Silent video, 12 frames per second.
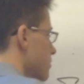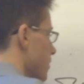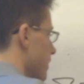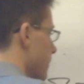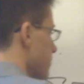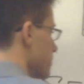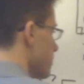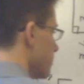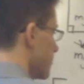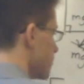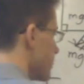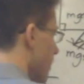to turn out to
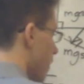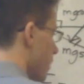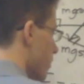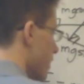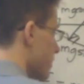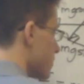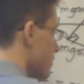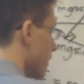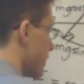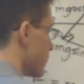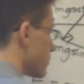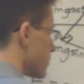be 0 and is
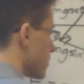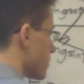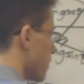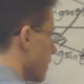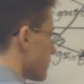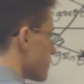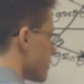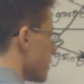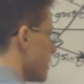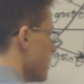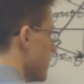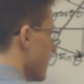not interesting to us.
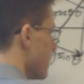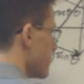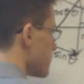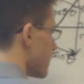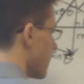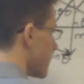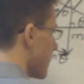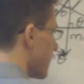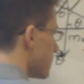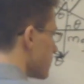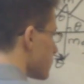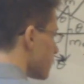And this,
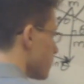again, is